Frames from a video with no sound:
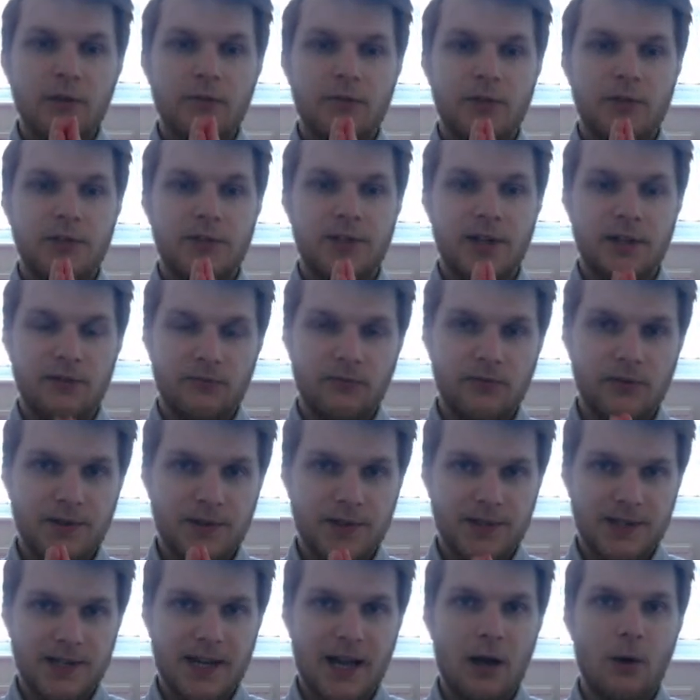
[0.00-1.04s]
The
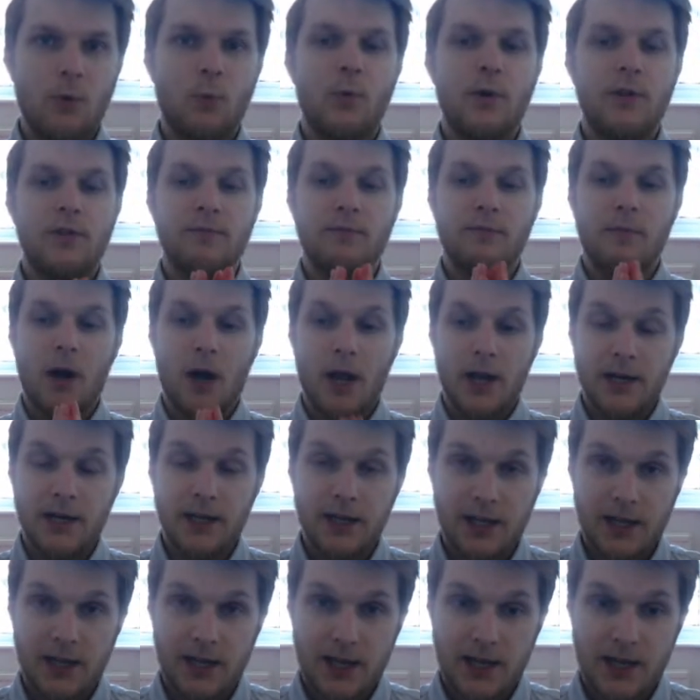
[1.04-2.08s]
difference now with
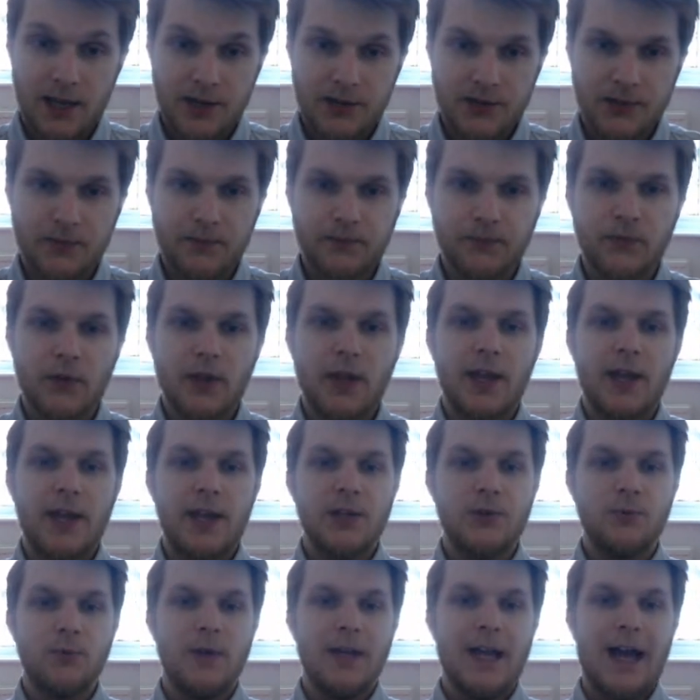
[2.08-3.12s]
minor keys
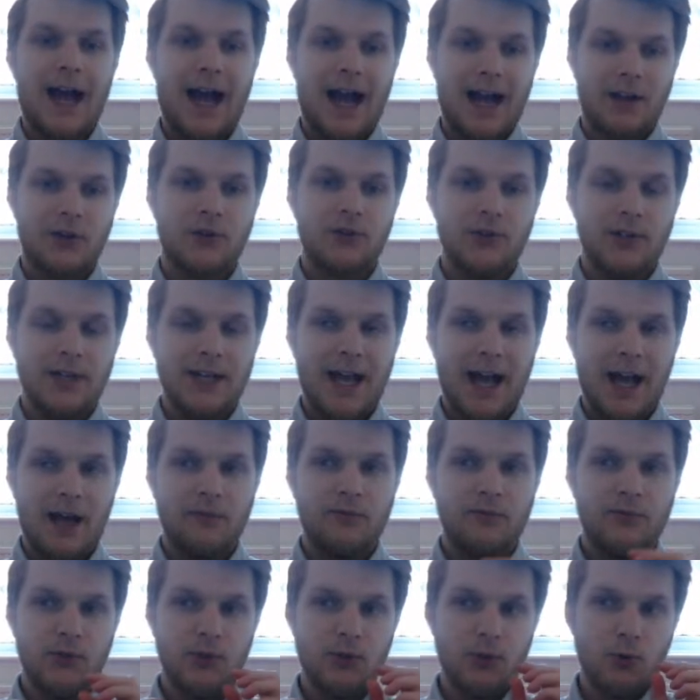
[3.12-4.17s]
is we actually
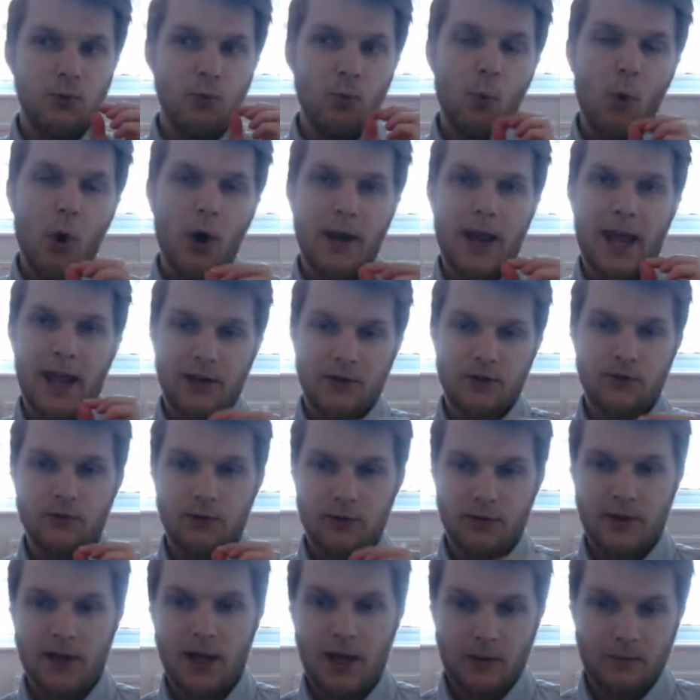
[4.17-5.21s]
have to do one
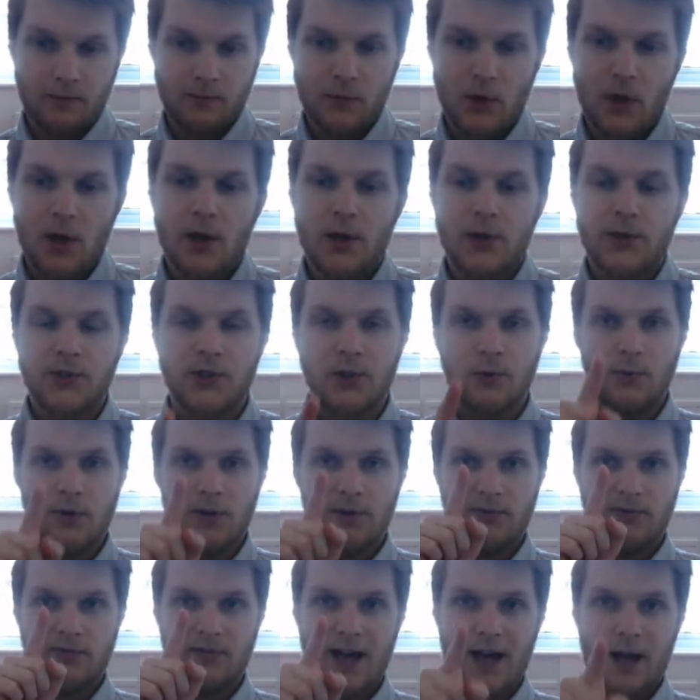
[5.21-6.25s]
extra thing. So
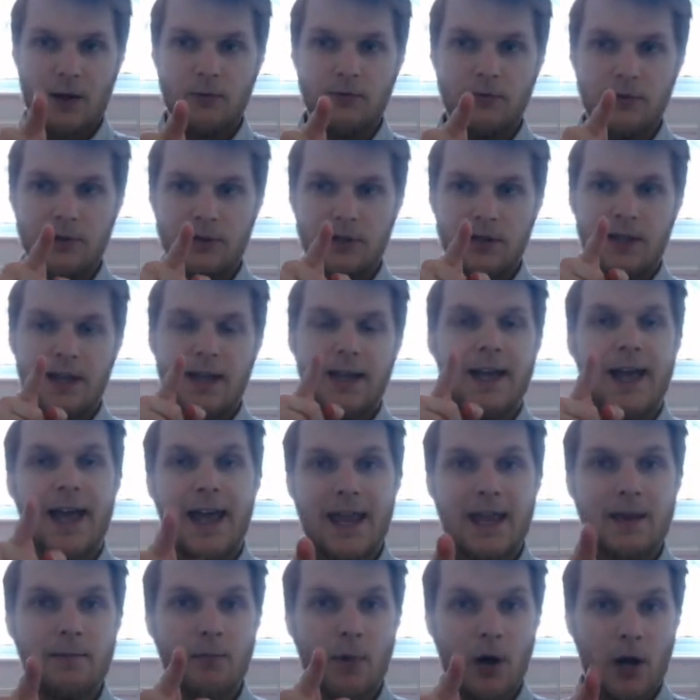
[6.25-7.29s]
we found
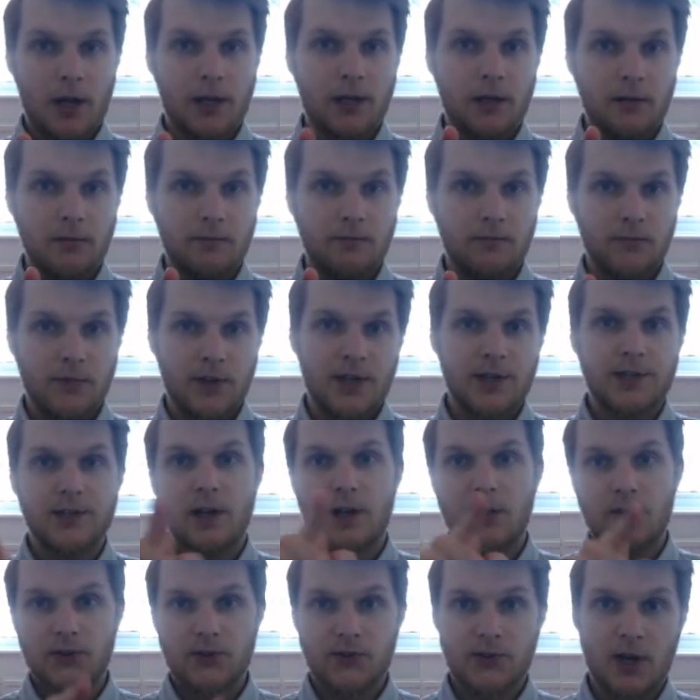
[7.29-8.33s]
A minor is
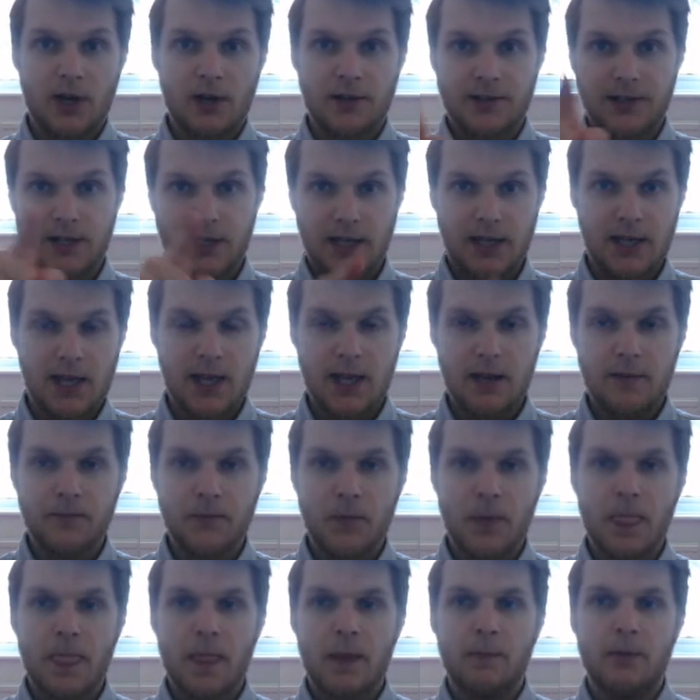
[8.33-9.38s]
our starting key
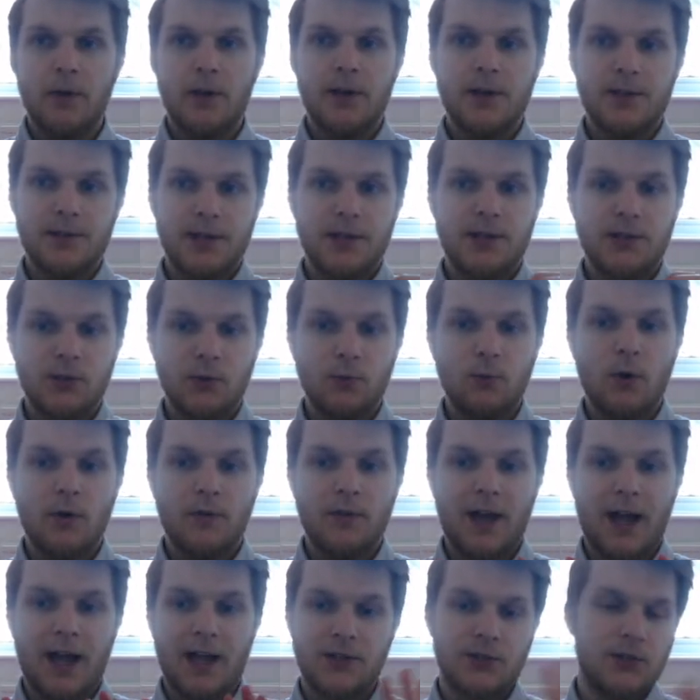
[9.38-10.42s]
because it's the
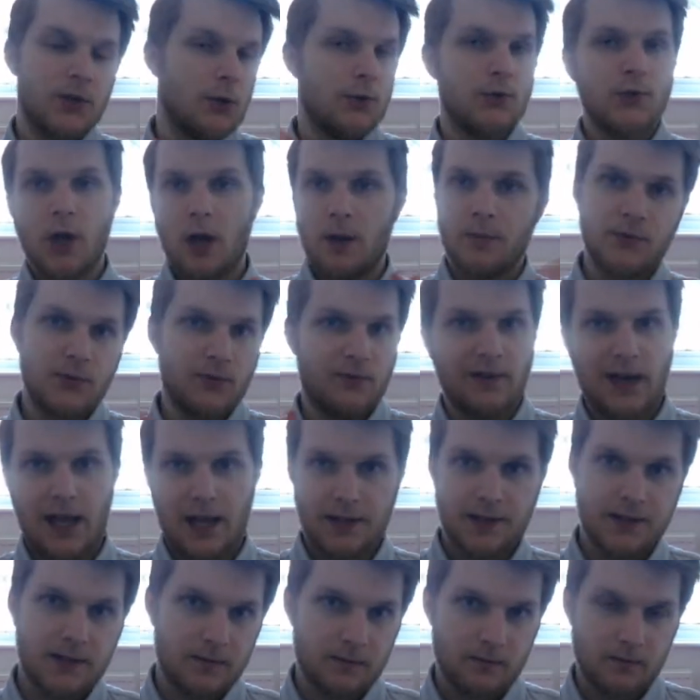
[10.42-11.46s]
one that has no sharps or
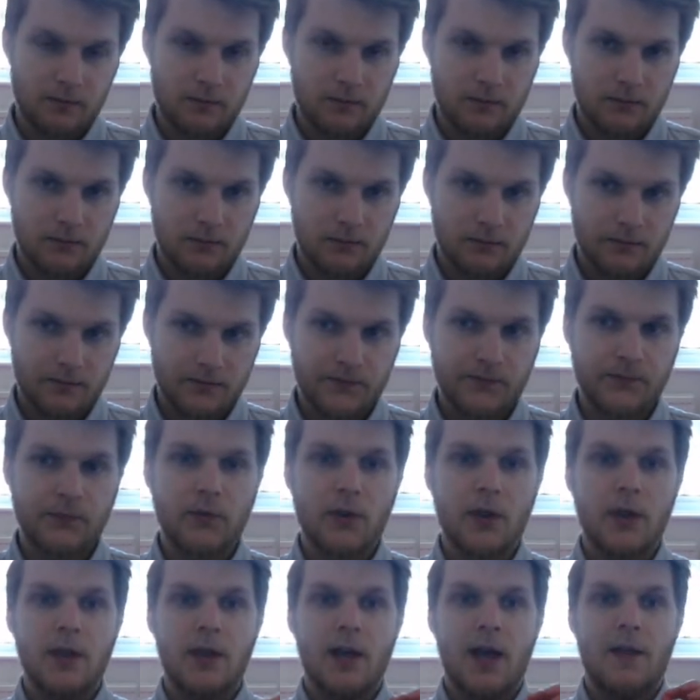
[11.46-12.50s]
flats.
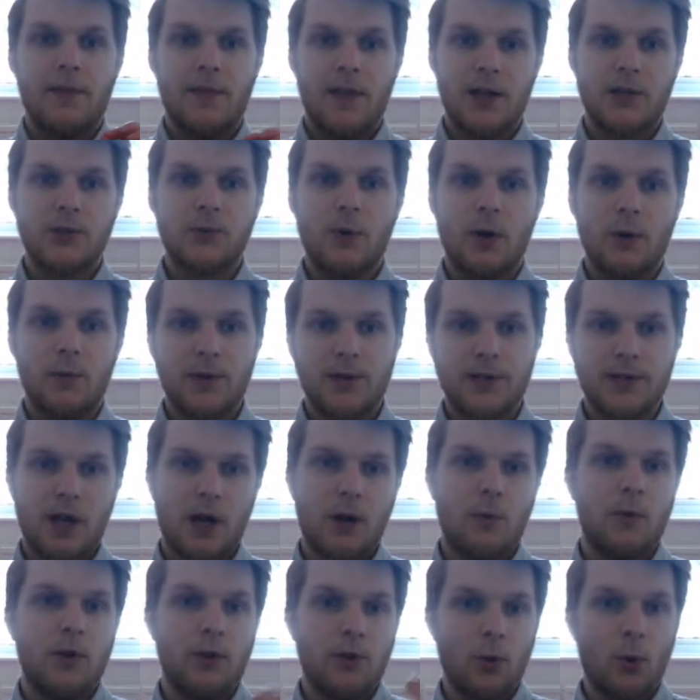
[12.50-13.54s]
And that's why we
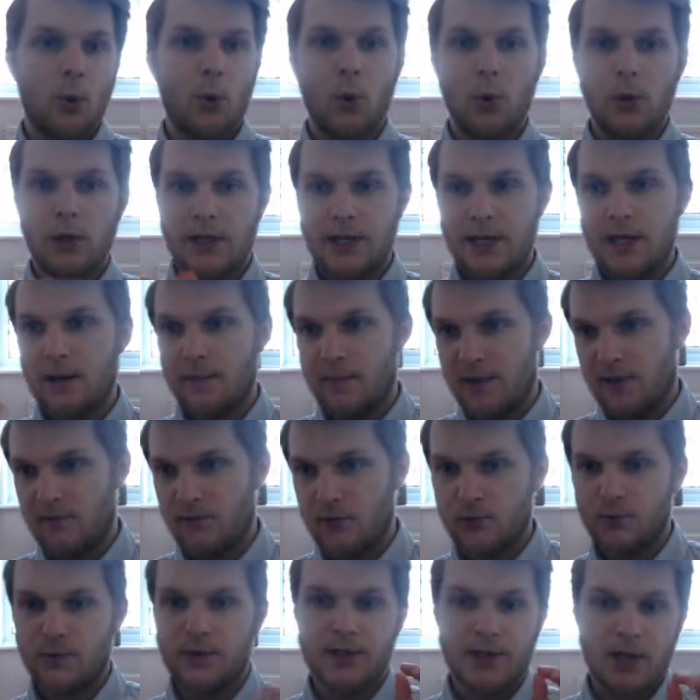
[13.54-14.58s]
start with all eager
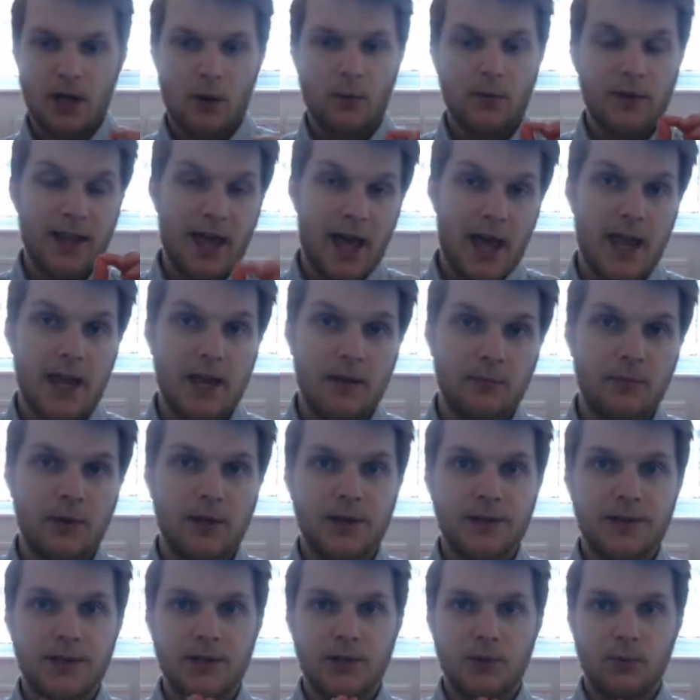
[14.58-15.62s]
beavers. We start with A
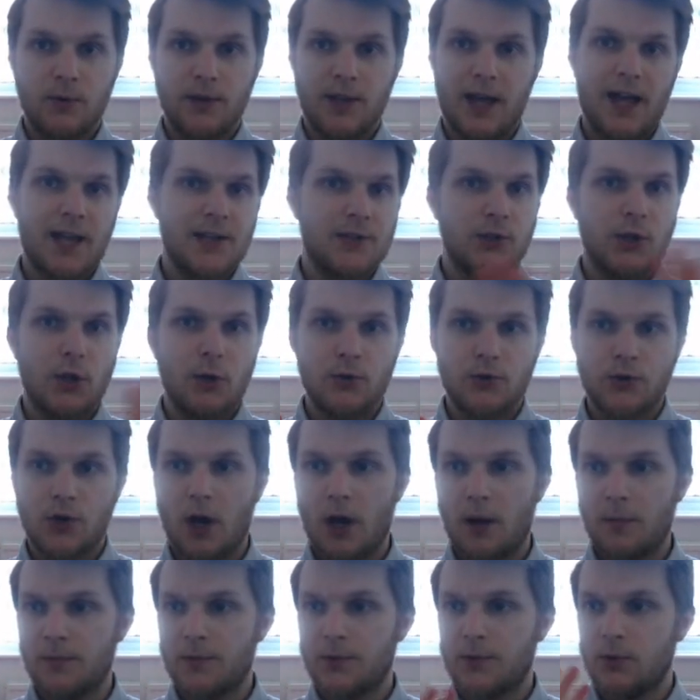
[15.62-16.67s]
because it's the one that has no
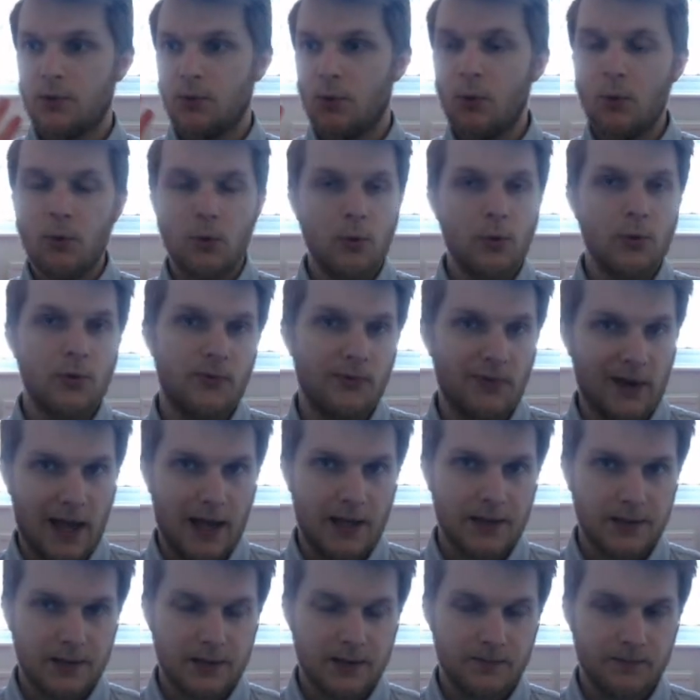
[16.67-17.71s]
sharps or
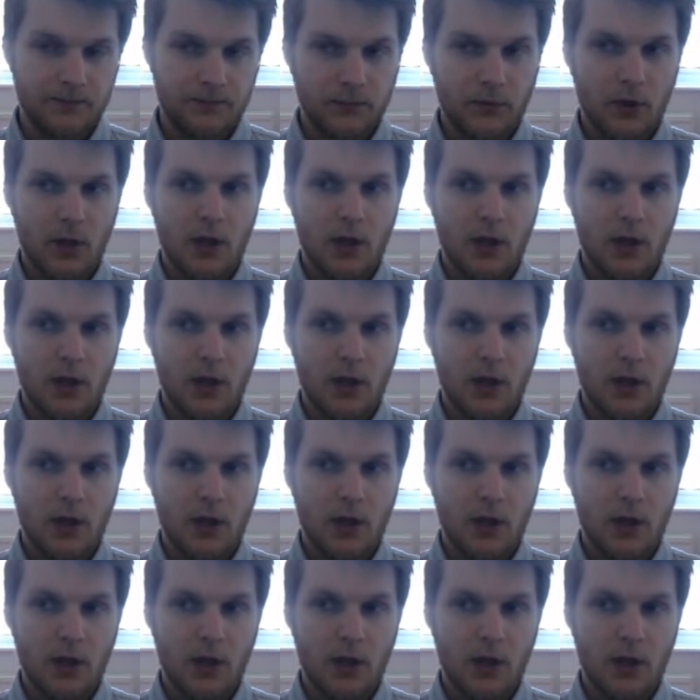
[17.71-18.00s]
flats.